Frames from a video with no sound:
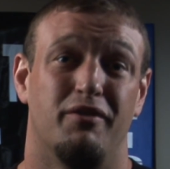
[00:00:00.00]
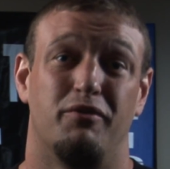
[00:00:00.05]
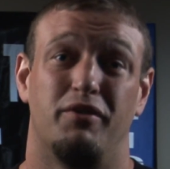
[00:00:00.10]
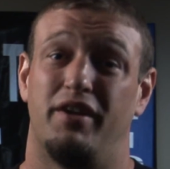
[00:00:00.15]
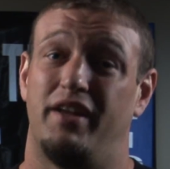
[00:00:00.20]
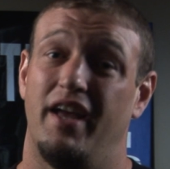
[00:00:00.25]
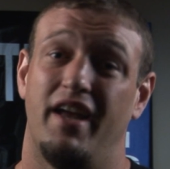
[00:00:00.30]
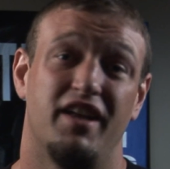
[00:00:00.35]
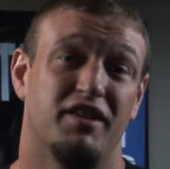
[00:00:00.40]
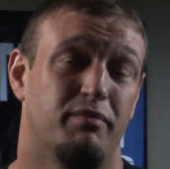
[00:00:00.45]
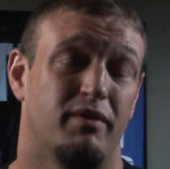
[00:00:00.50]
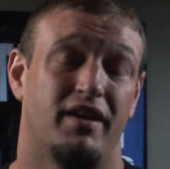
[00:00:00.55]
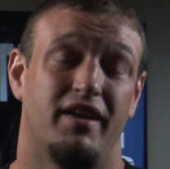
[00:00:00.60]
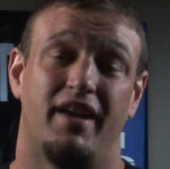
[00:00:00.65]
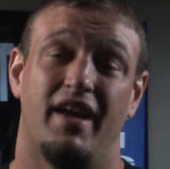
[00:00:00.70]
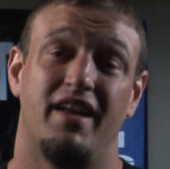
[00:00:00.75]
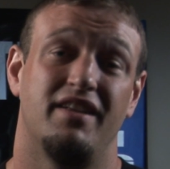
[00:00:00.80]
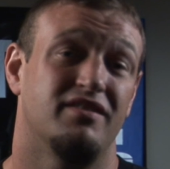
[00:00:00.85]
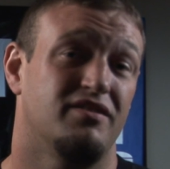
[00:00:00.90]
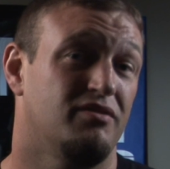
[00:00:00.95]
Gaines, man,
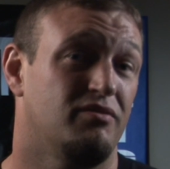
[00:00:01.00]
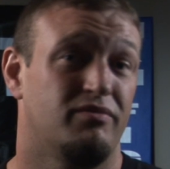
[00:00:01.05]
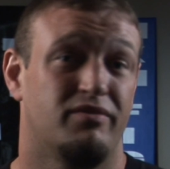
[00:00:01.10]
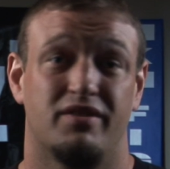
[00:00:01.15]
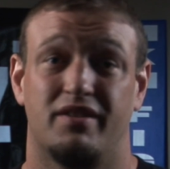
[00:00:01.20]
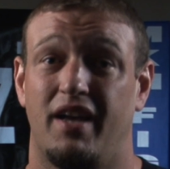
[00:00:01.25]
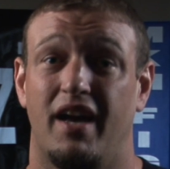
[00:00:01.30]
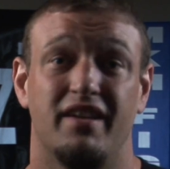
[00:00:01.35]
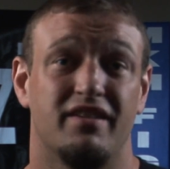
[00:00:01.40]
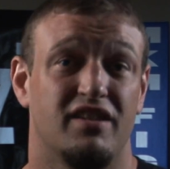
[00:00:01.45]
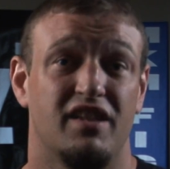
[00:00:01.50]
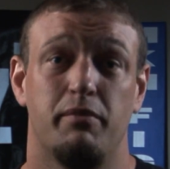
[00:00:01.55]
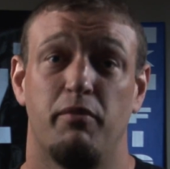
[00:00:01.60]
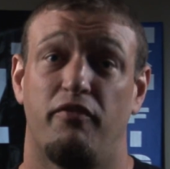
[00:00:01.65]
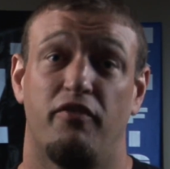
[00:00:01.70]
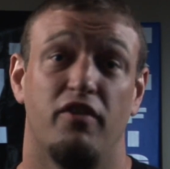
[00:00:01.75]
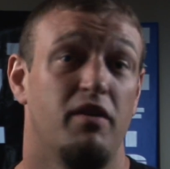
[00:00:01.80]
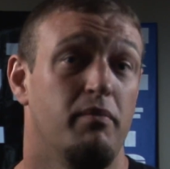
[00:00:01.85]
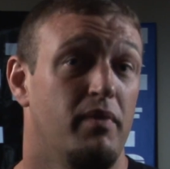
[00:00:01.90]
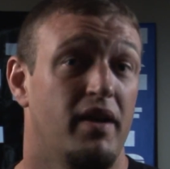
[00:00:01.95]
Gaines, sky's the limit
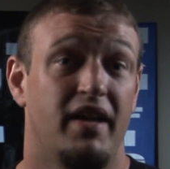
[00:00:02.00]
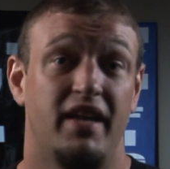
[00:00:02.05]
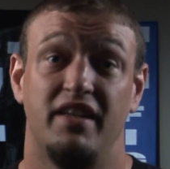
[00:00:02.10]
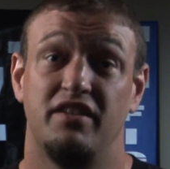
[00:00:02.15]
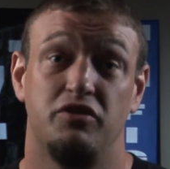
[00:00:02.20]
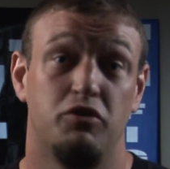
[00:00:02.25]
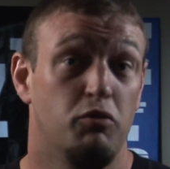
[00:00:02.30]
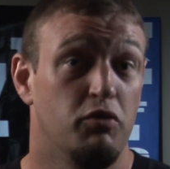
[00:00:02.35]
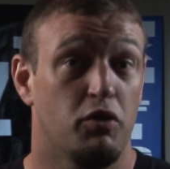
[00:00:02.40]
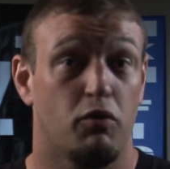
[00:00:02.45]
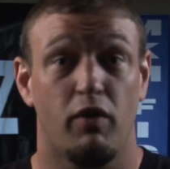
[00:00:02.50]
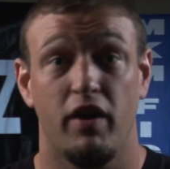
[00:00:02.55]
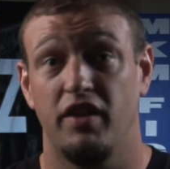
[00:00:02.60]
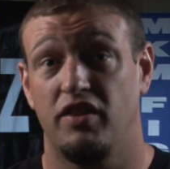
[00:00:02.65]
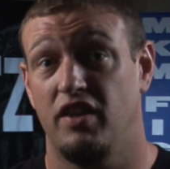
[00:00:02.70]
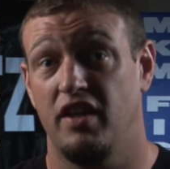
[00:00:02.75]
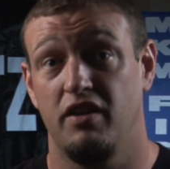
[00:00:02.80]
for him, man. He's doing the right thing.